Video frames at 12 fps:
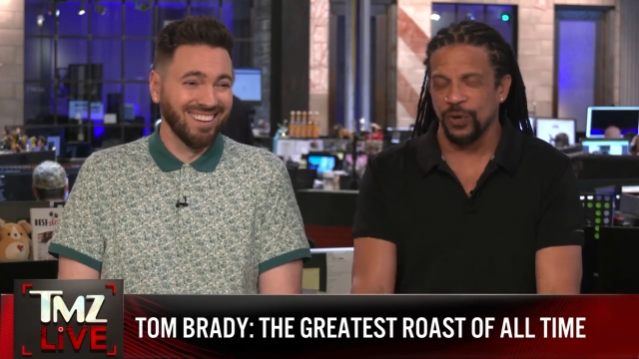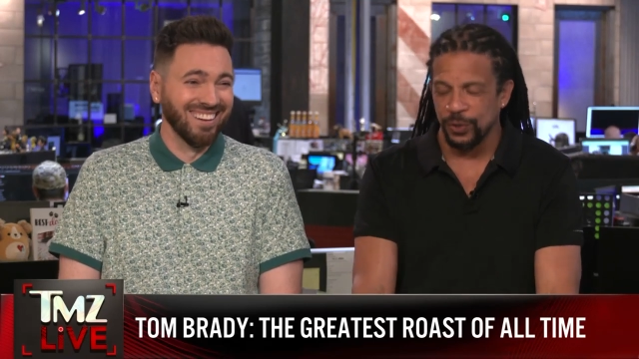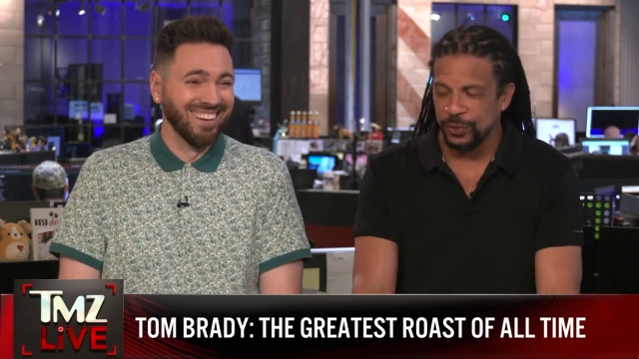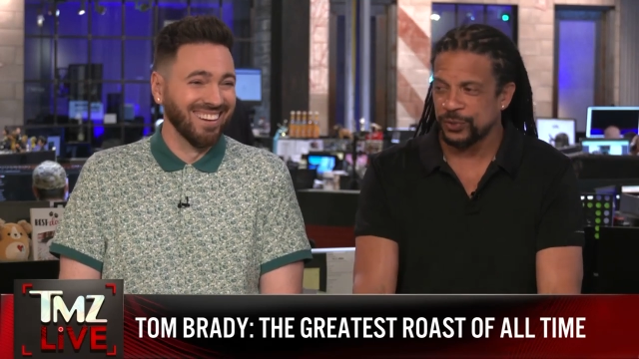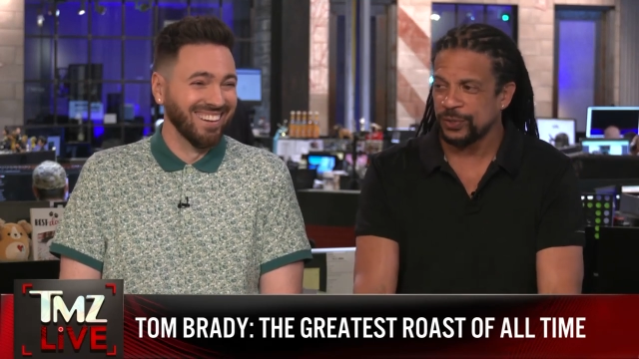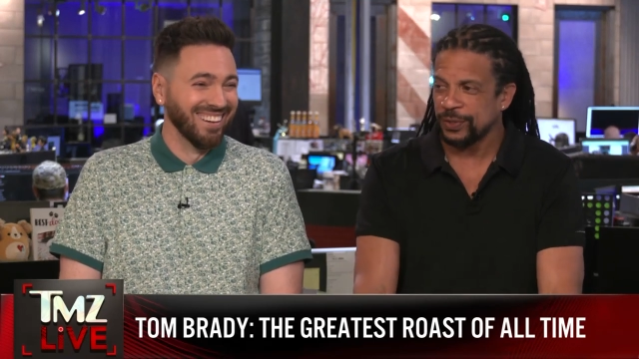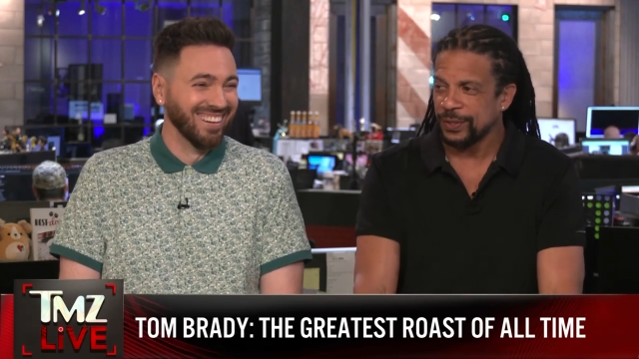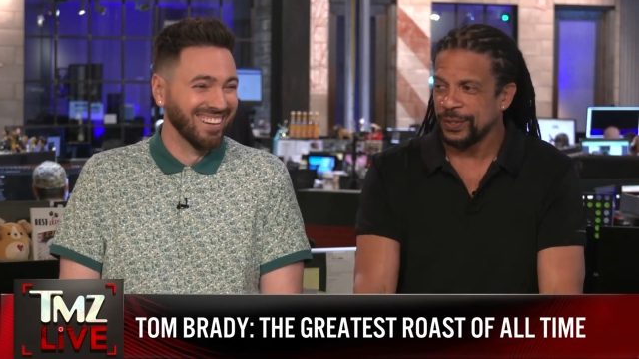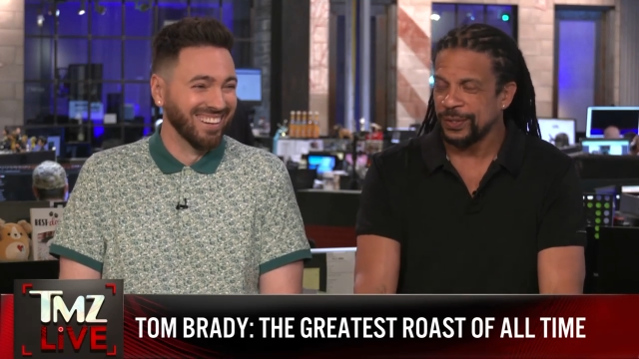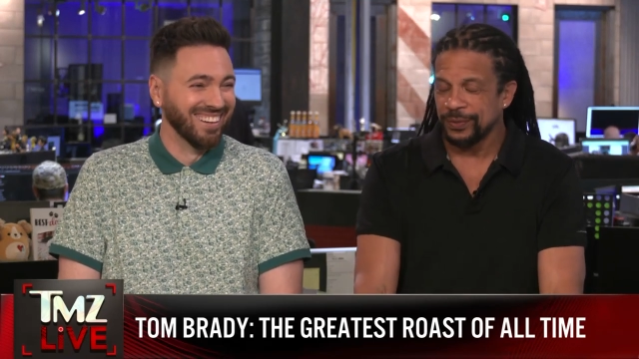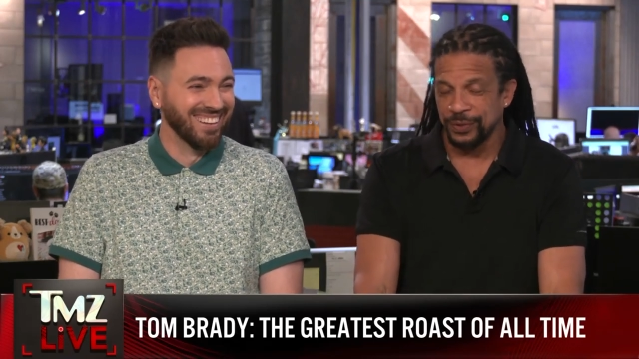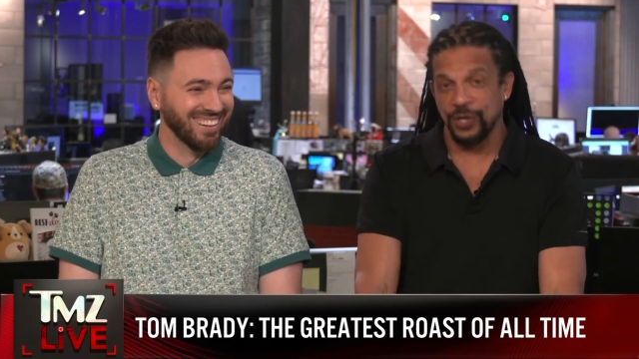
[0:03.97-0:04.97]
Speaker 1: roast,
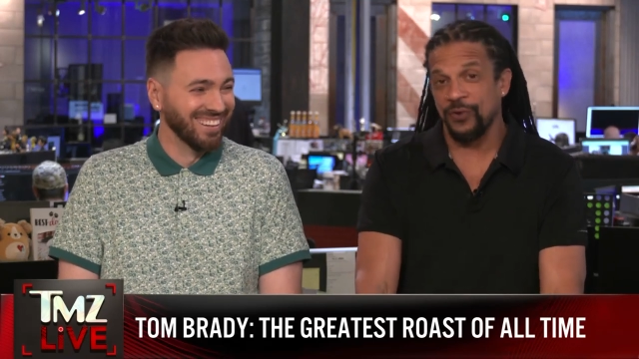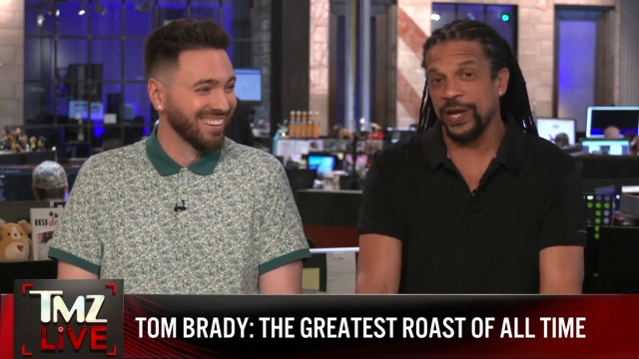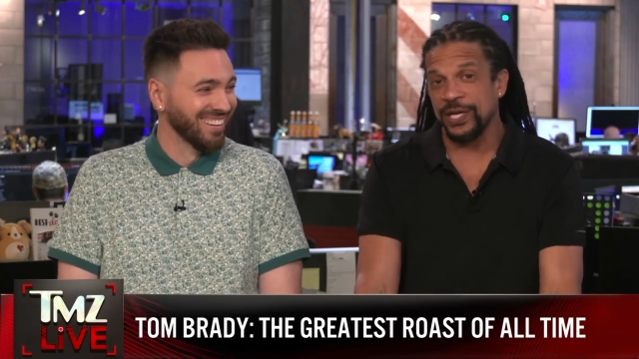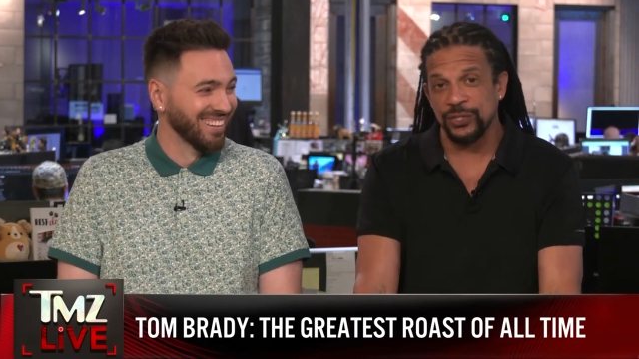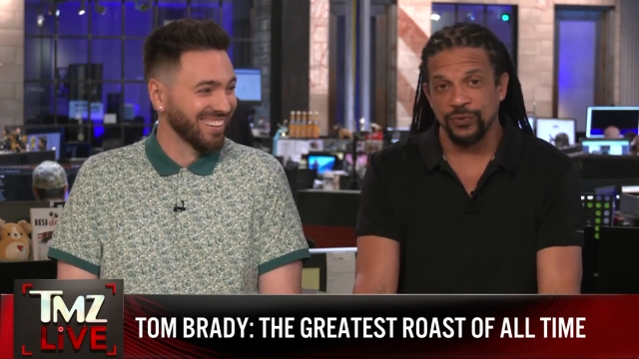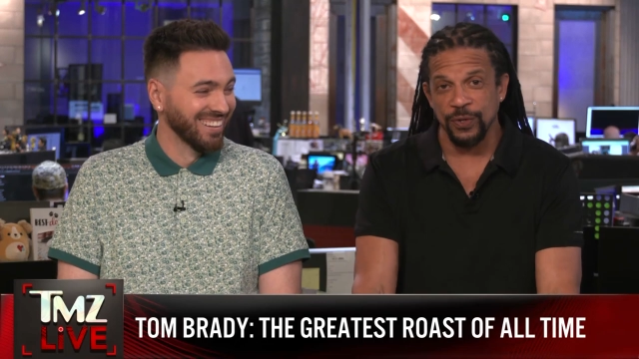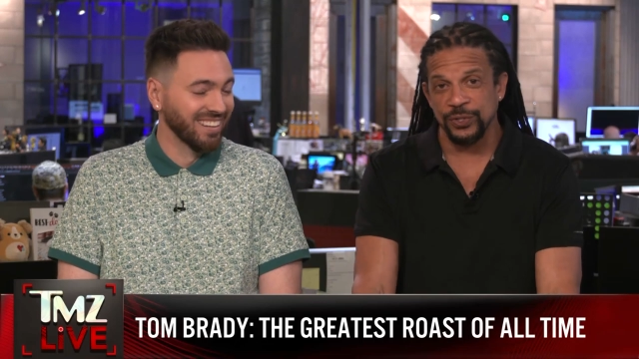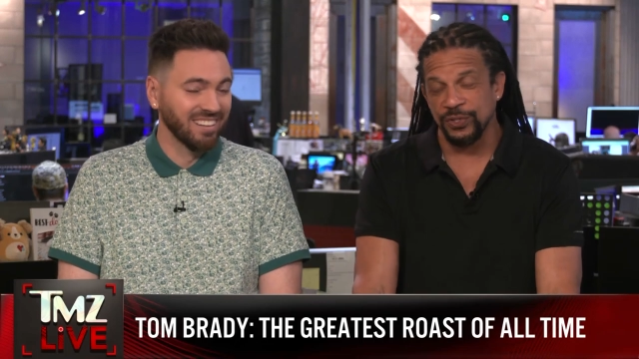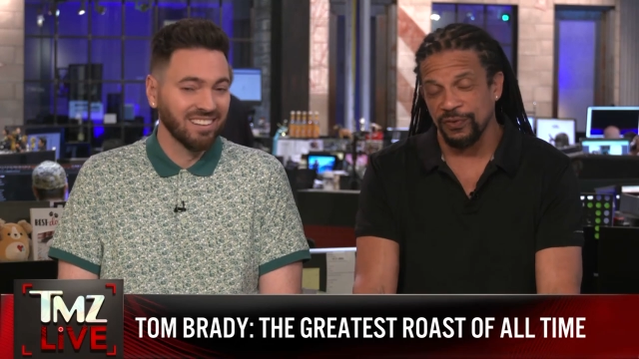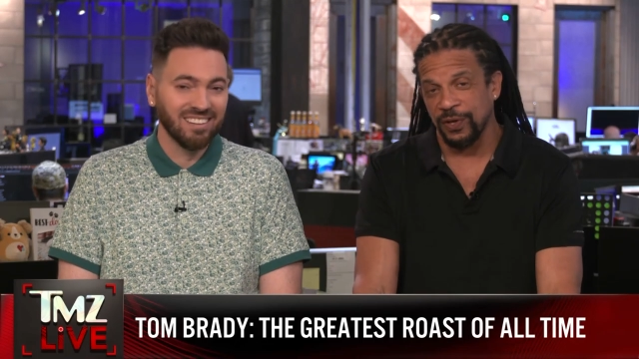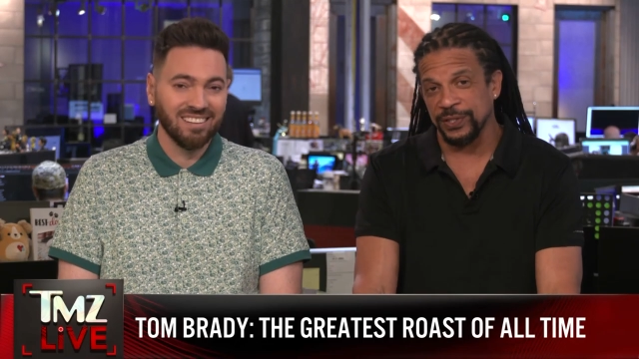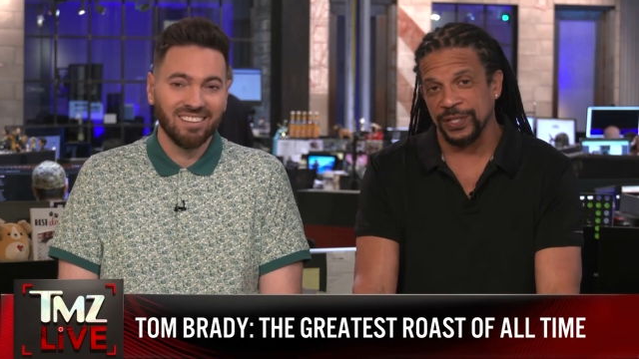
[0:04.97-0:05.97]
the greatest roast
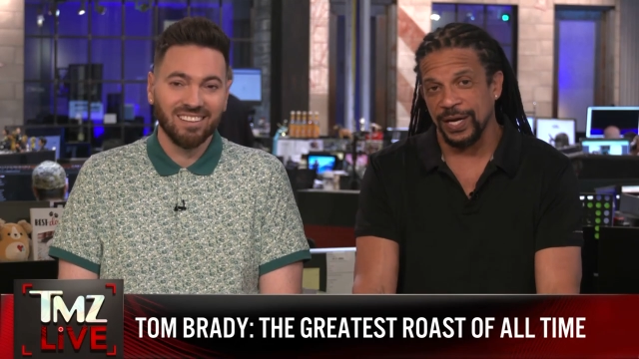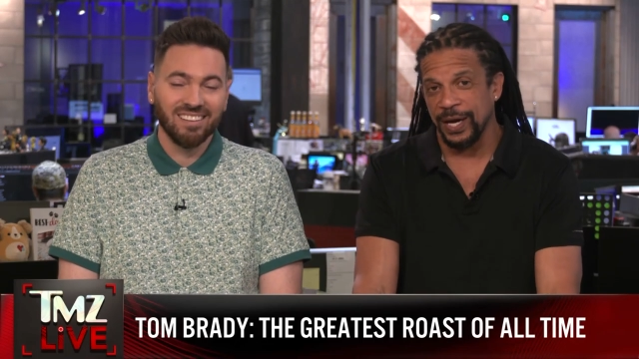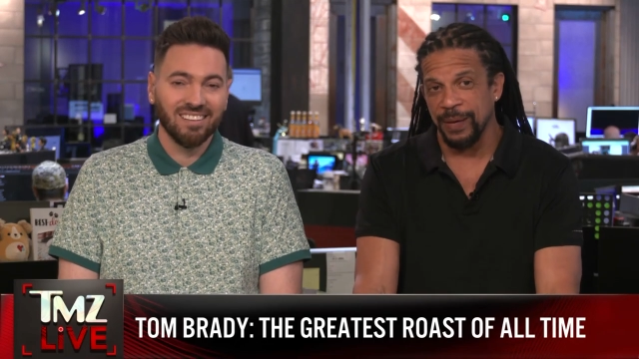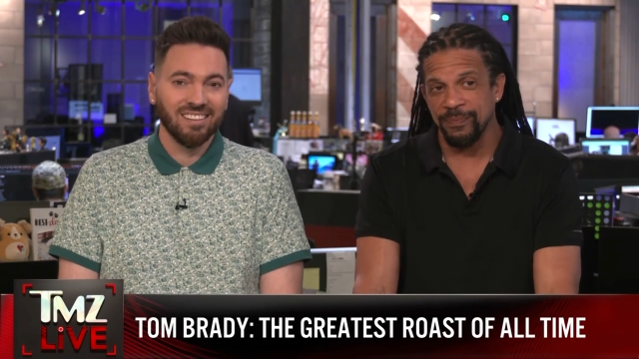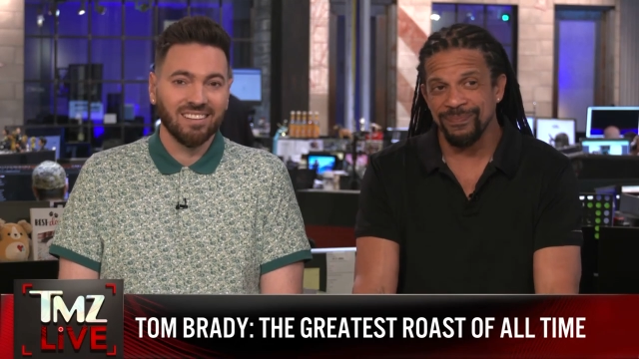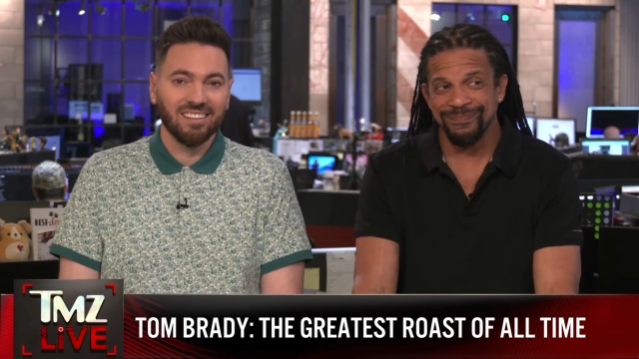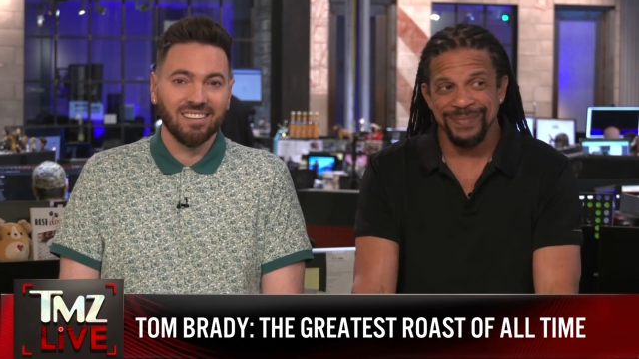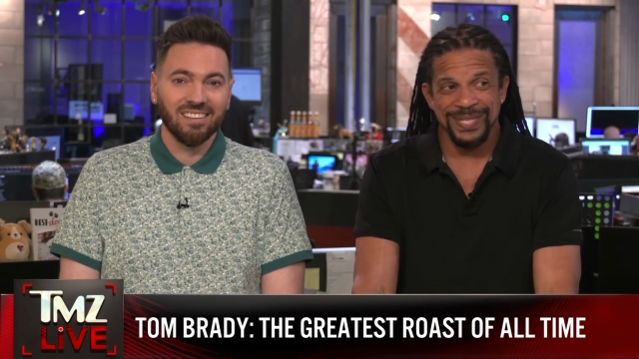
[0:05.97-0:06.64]
of all time.